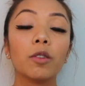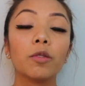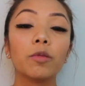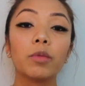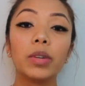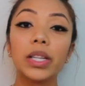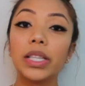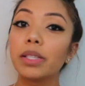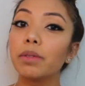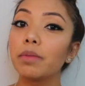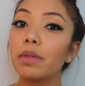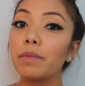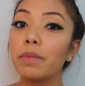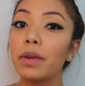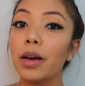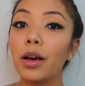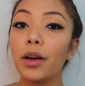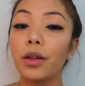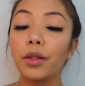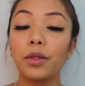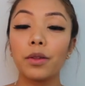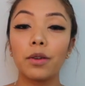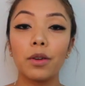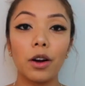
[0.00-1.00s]
rinse my
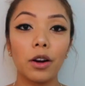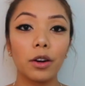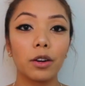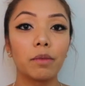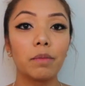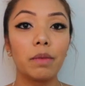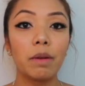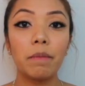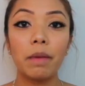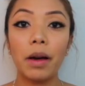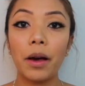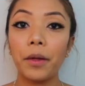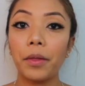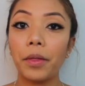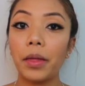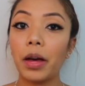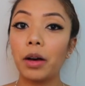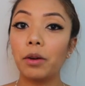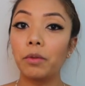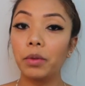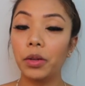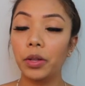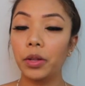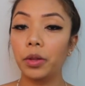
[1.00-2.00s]
mouth, gargle my mouth
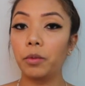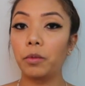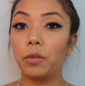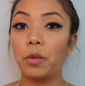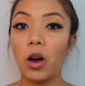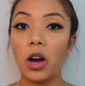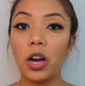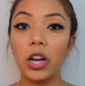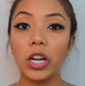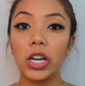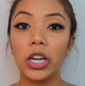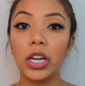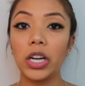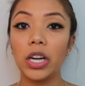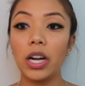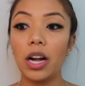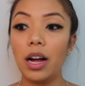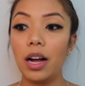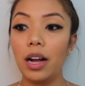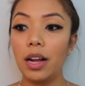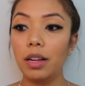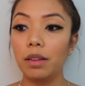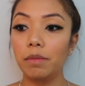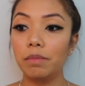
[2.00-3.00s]
out with water
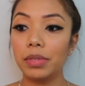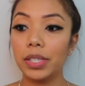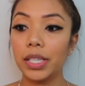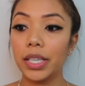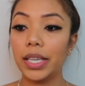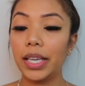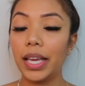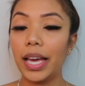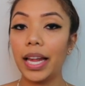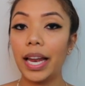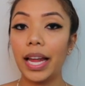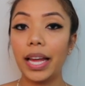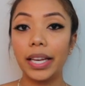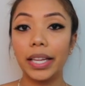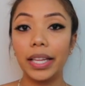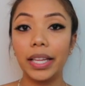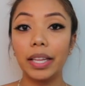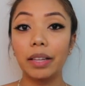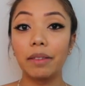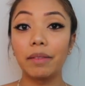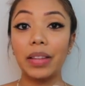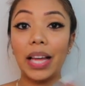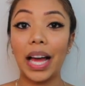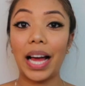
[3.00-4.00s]
to get
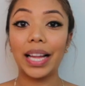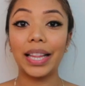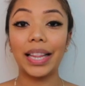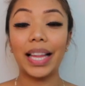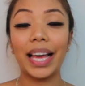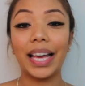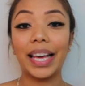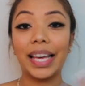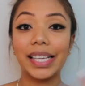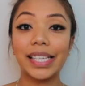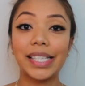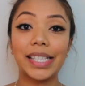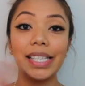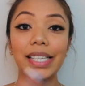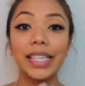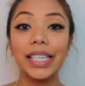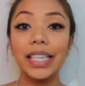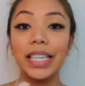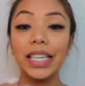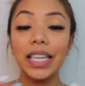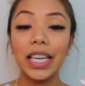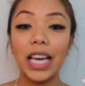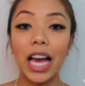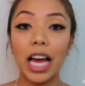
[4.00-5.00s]
any of that like
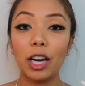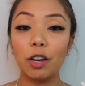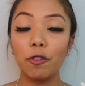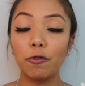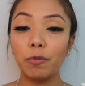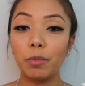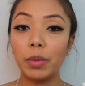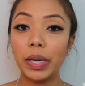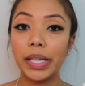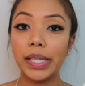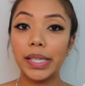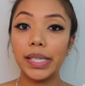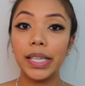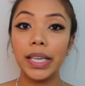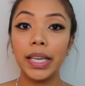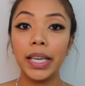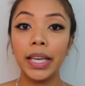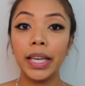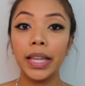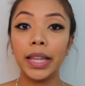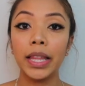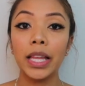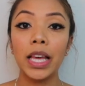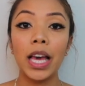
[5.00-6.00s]
acidity out of my
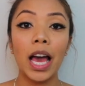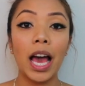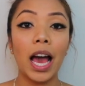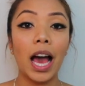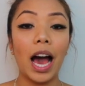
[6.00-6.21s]
teeth,